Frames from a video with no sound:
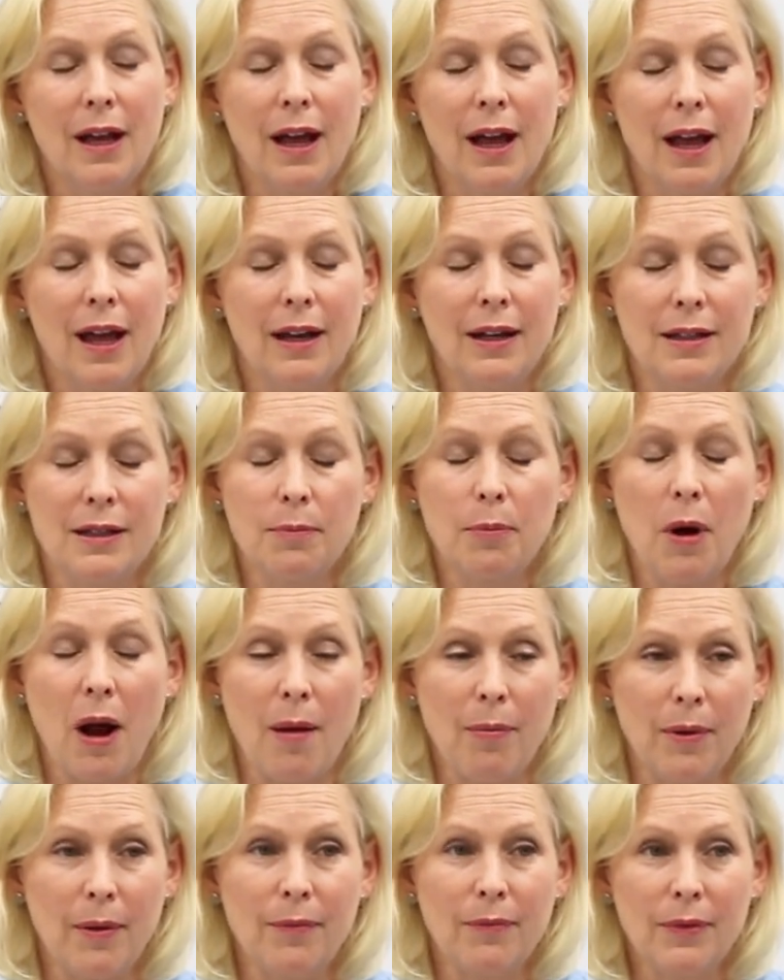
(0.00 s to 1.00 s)
And it's a
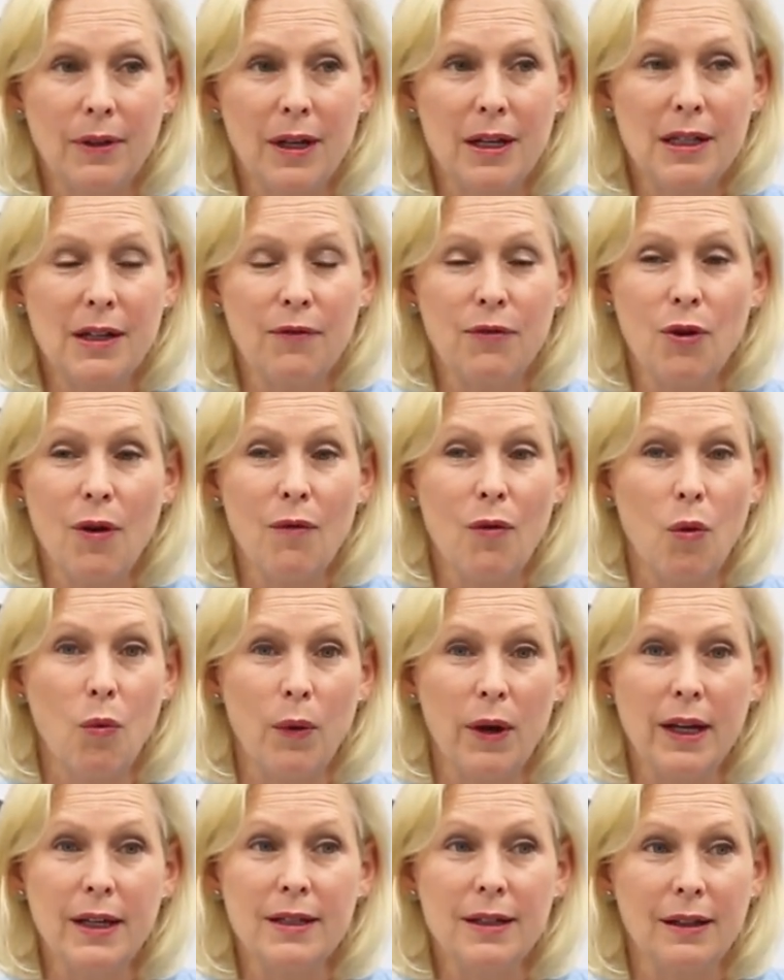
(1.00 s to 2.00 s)
problem, because if you have a
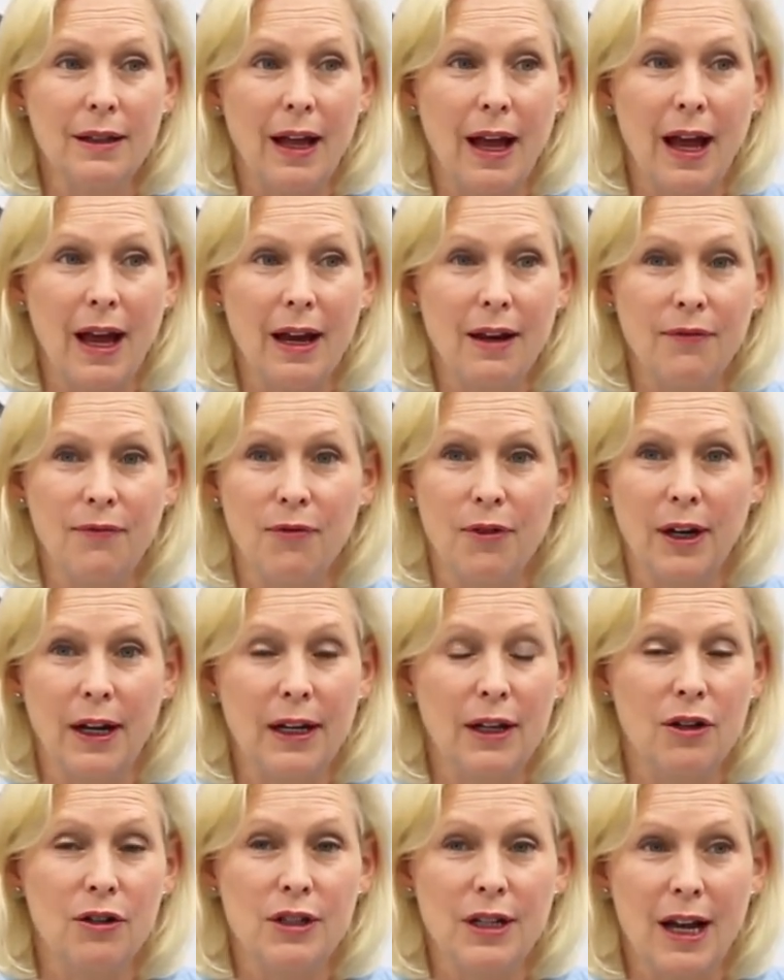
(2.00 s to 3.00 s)
week delay for
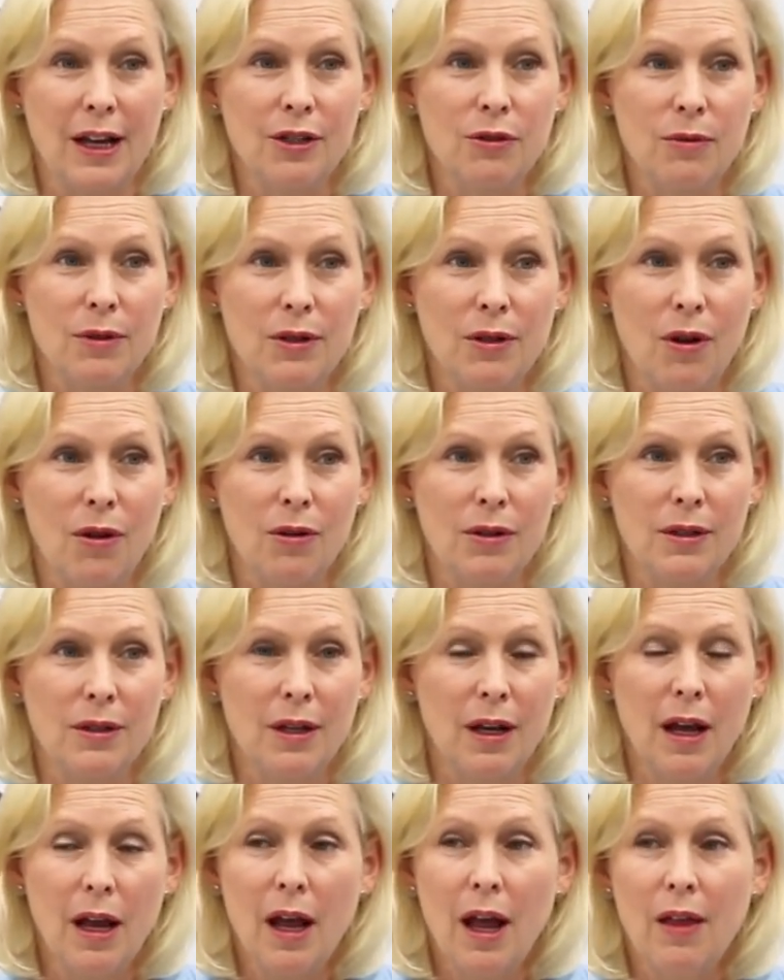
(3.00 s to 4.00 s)
getting your test results,
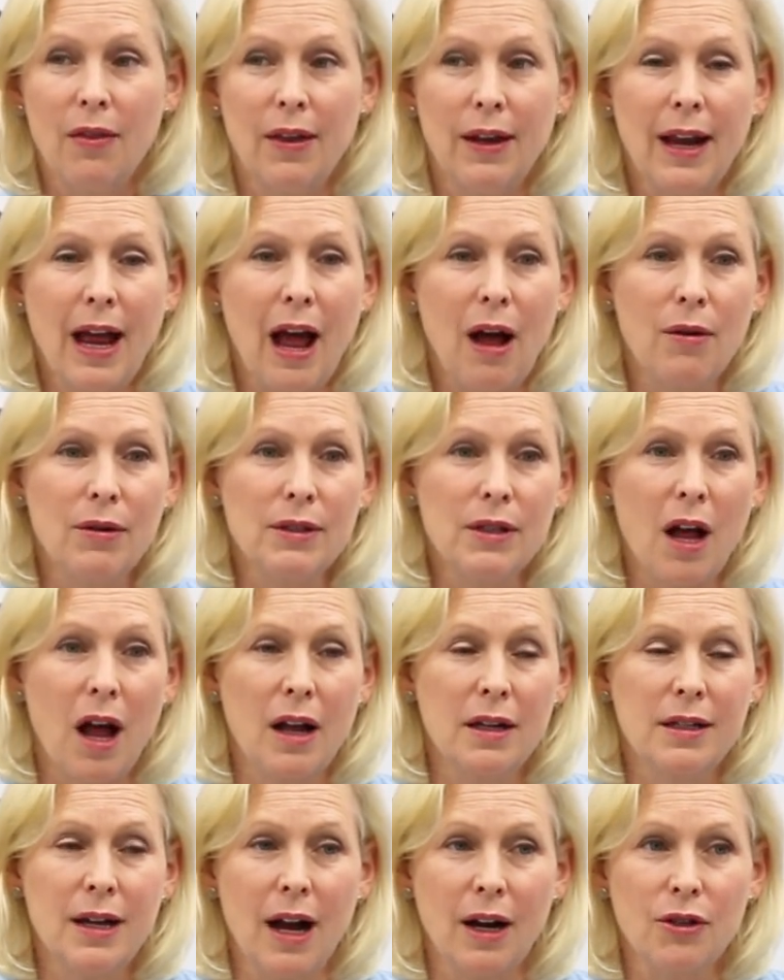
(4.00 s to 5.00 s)
then how is
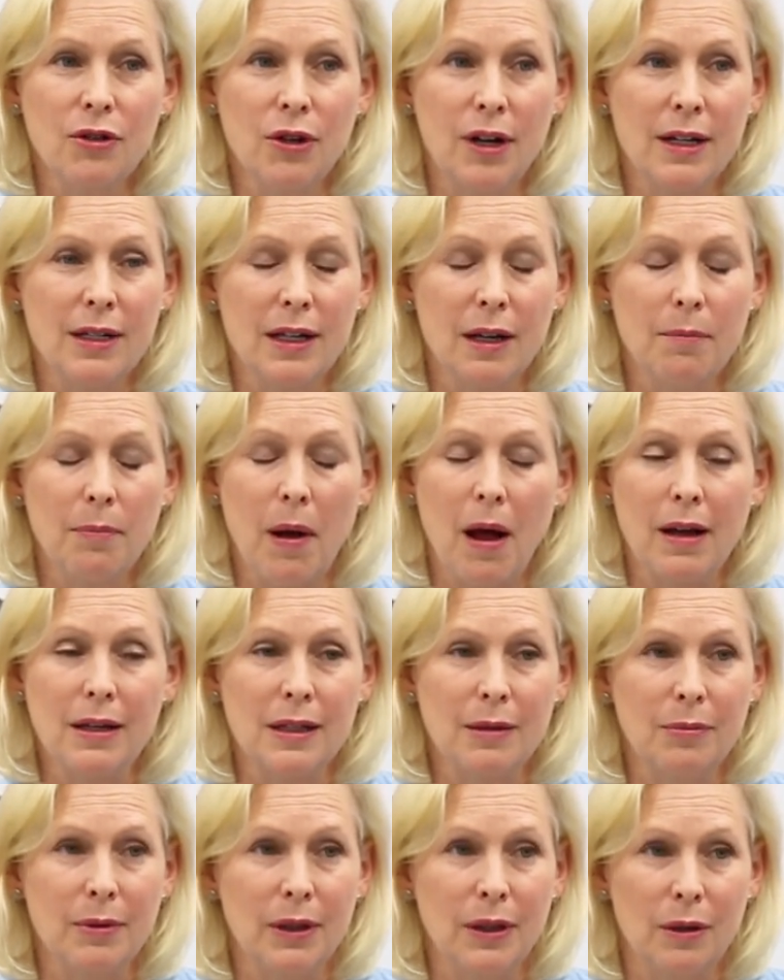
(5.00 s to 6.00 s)
contact tracing
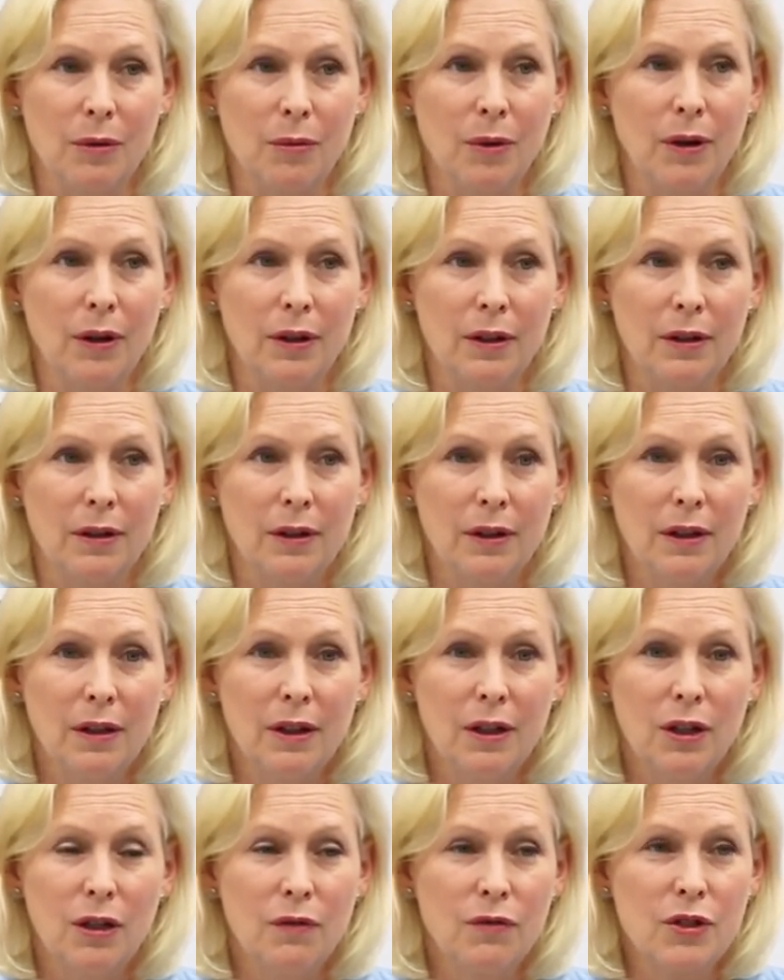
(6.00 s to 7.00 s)
possibly going to work?
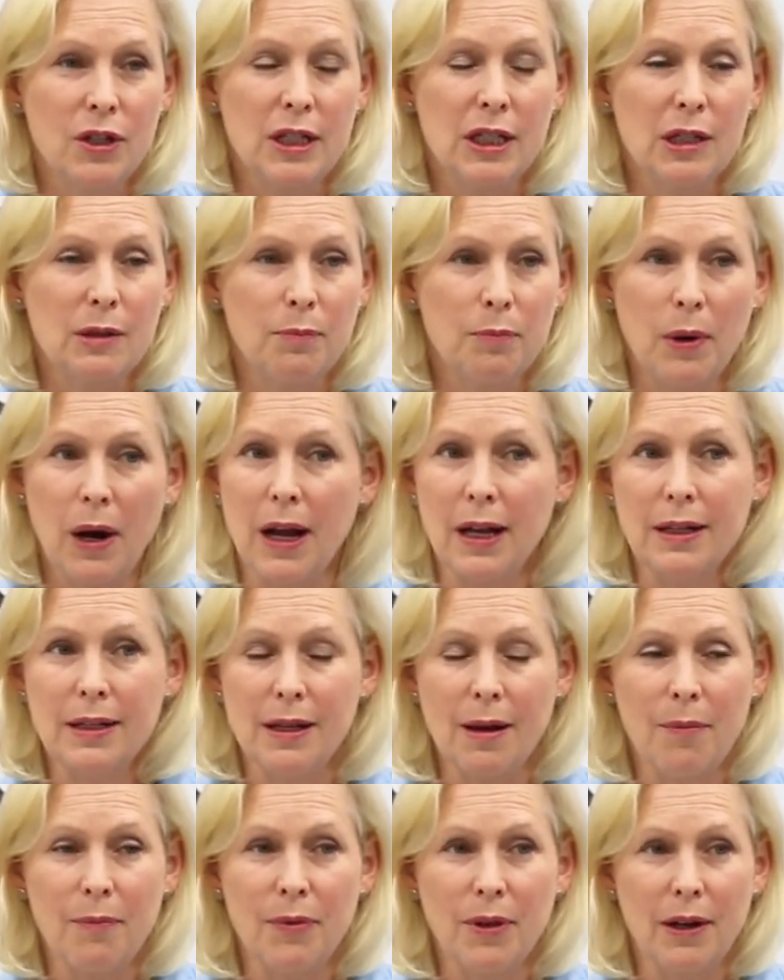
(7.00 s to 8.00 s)
You've just spread
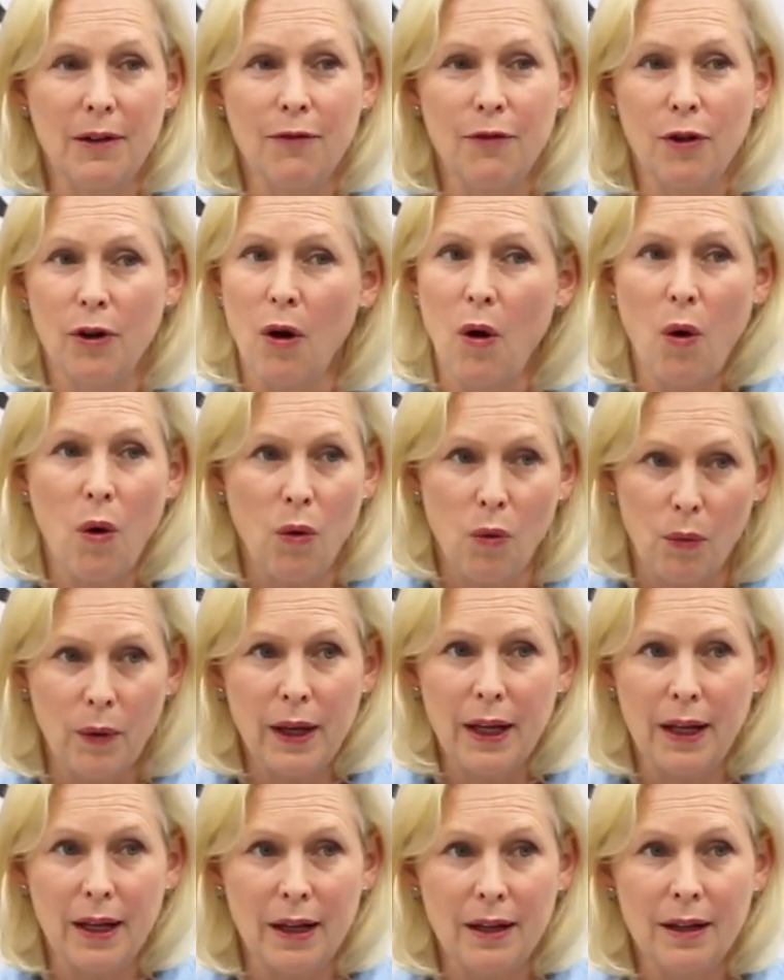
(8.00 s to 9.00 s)
something for a whole
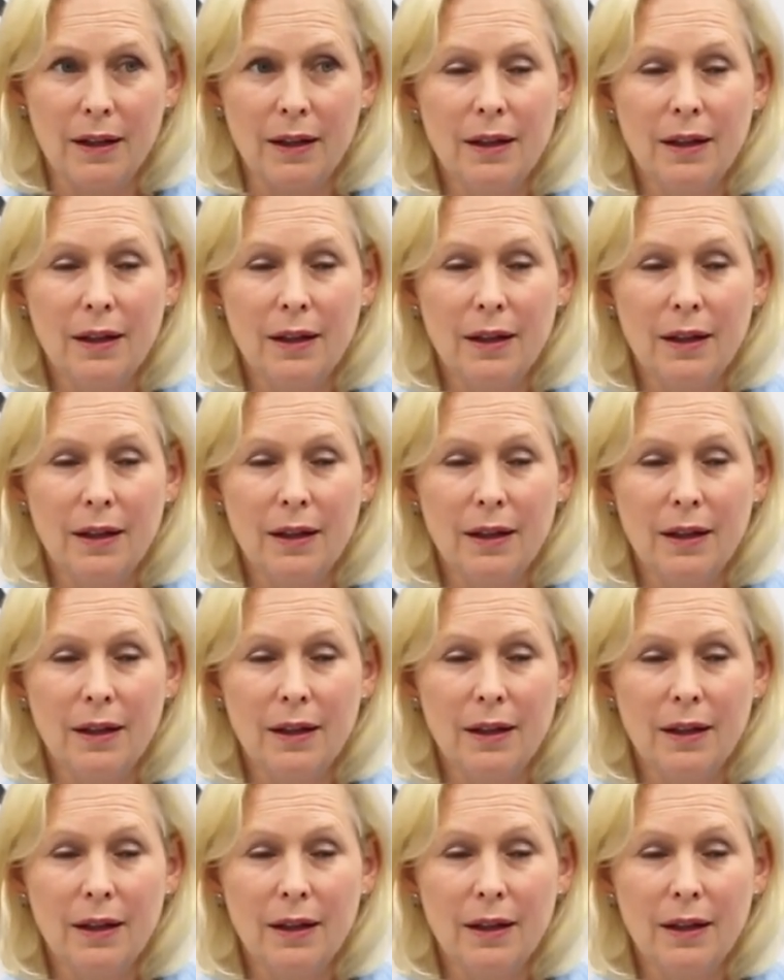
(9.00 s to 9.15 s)
week.